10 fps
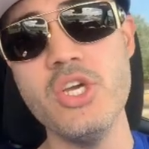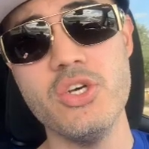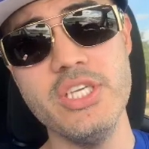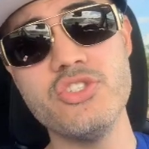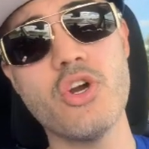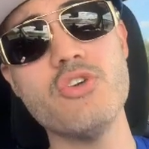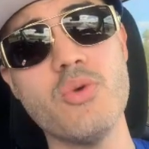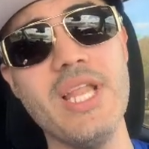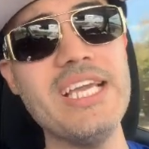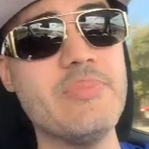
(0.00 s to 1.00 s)
these girls
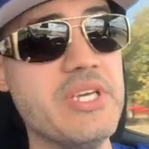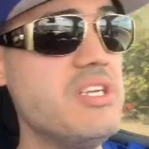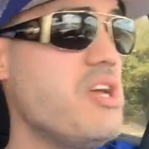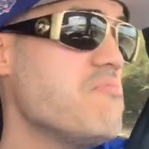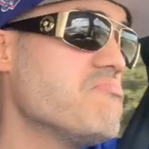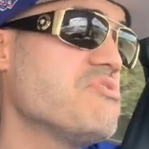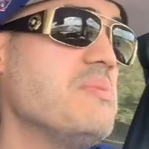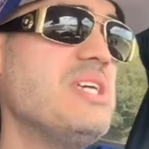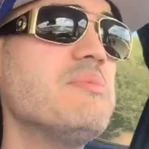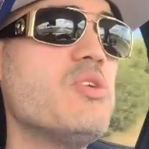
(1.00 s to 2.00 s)
will like me. And, yeah,
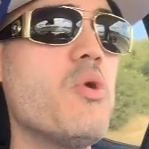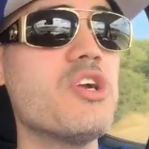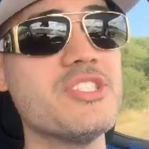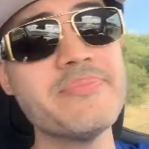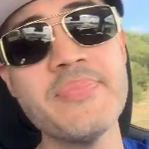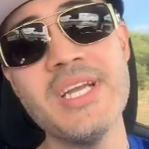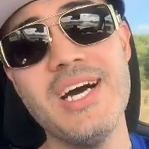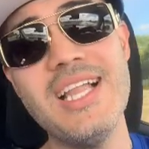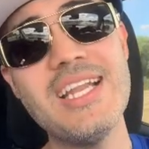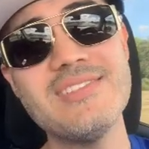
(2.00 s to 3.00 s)
sometimes it works. A
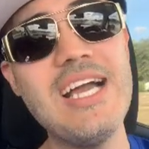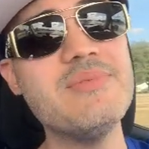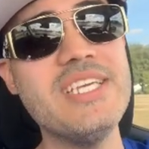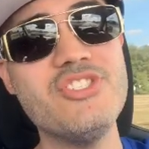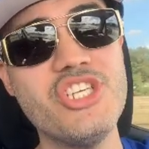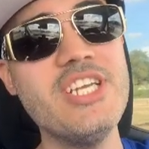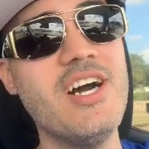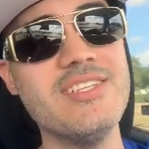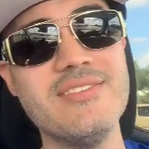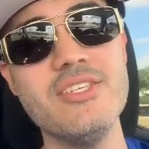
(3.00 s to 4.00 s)
lot of times they cheat
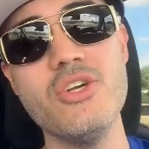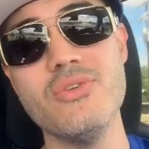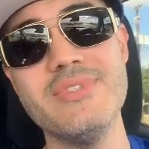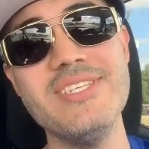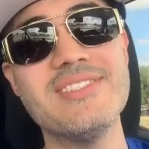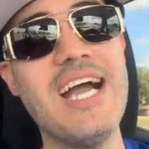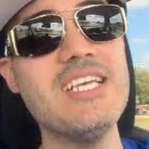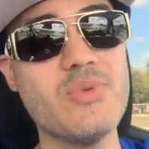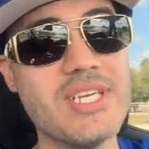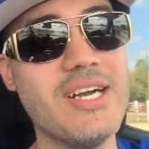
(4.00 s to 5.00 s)
on, you know, these
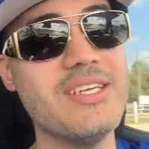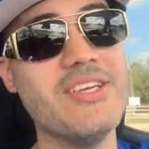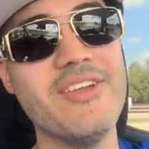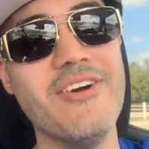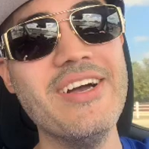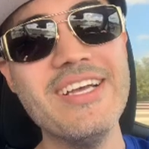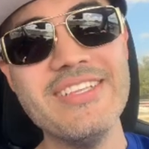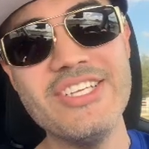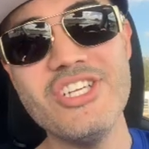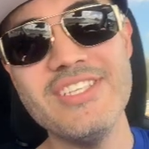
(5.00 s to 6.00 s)
guys with, you know,
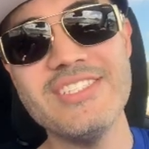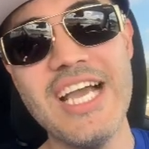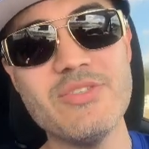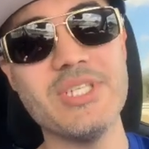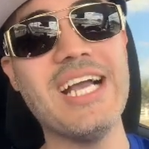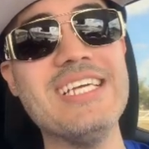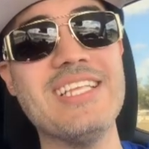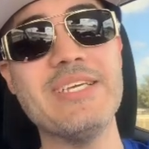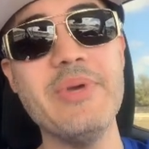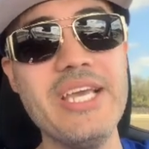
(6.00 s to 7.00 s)
they cheat on these guys with guys
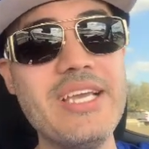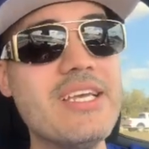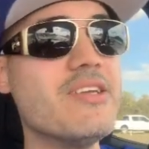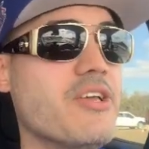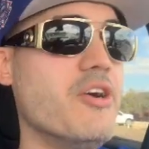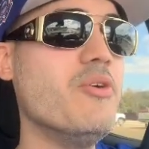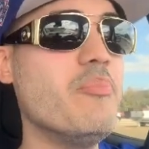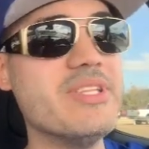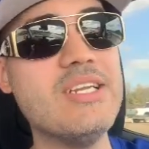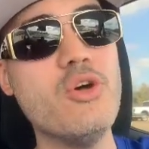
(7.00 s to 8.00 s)
like me, you know,
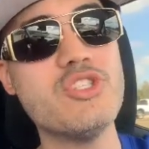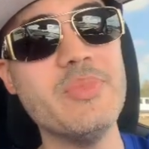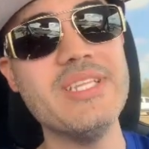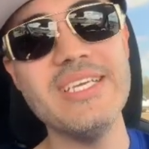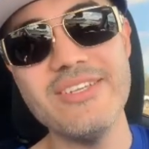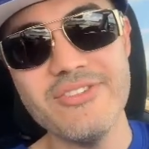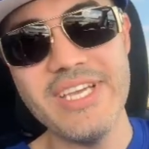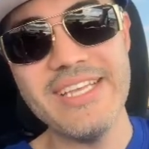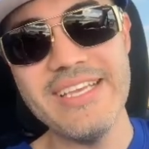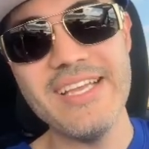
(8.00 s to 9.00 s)
but then ultimately, you know,
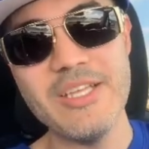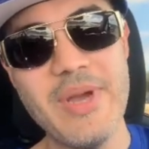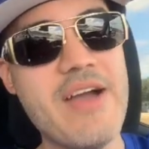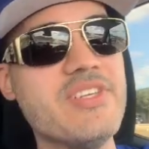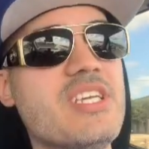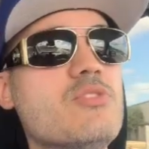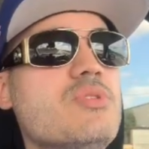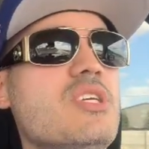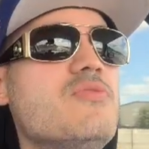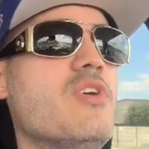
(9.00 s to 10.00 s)
they end up having kids with
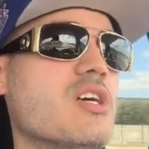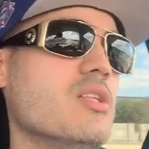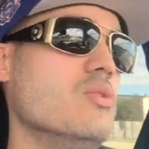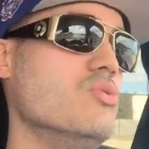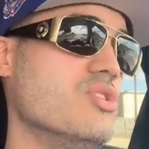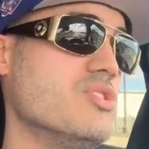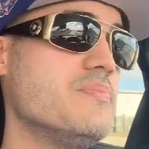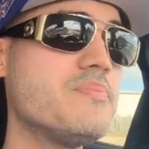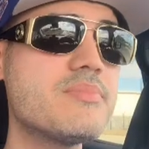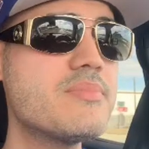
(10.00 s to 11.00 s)
these fucking losers.
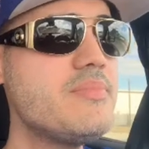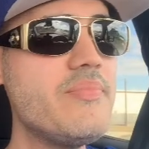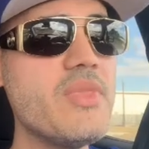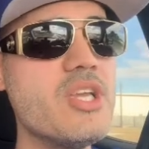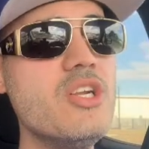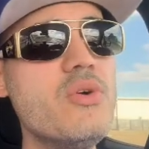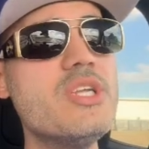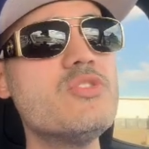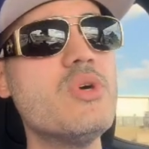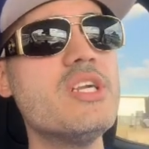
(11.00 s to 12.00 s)
You know, it
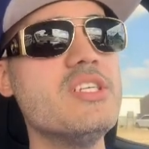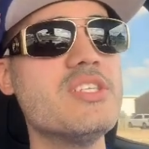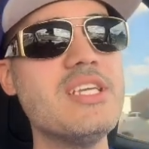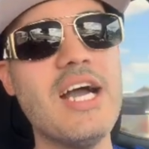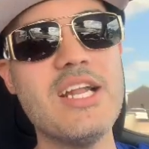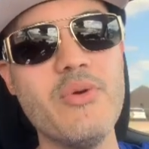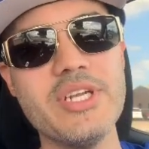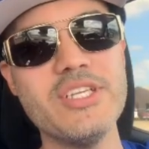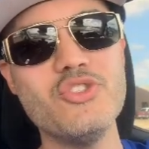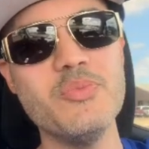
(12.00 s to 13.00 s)
is what it is. I don't want
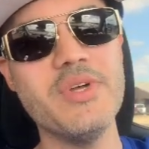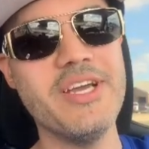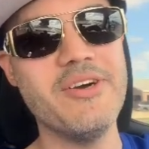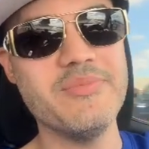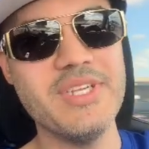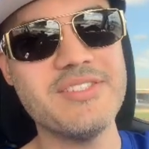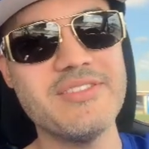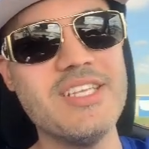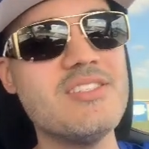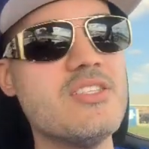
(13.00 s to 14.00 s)
to get too, you know, that's
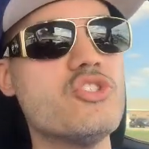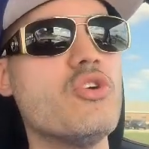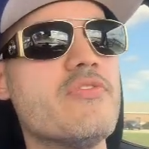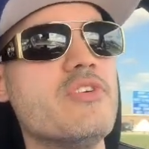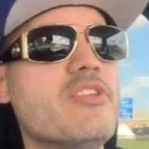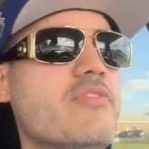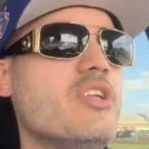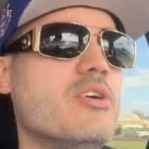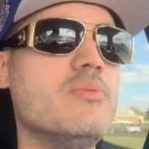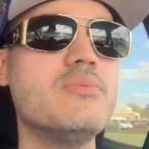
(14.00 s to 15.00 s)
another story for another video.